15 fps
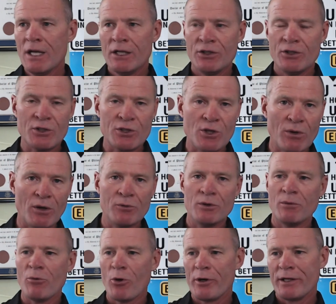You just go out in the
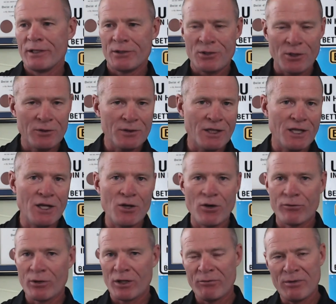morning and turn the key
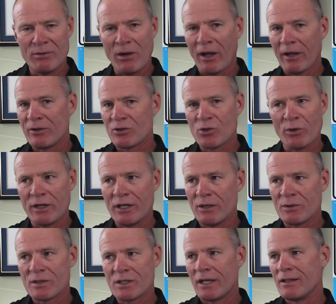over. It can be -20
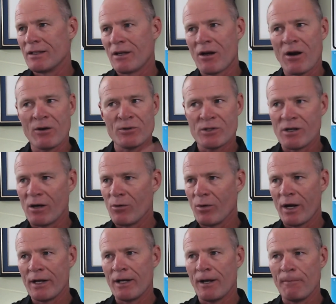outside and the car will start
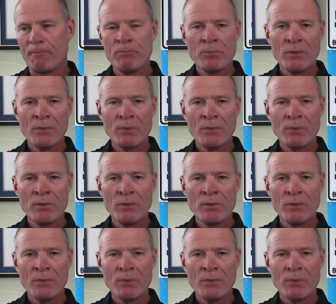right up.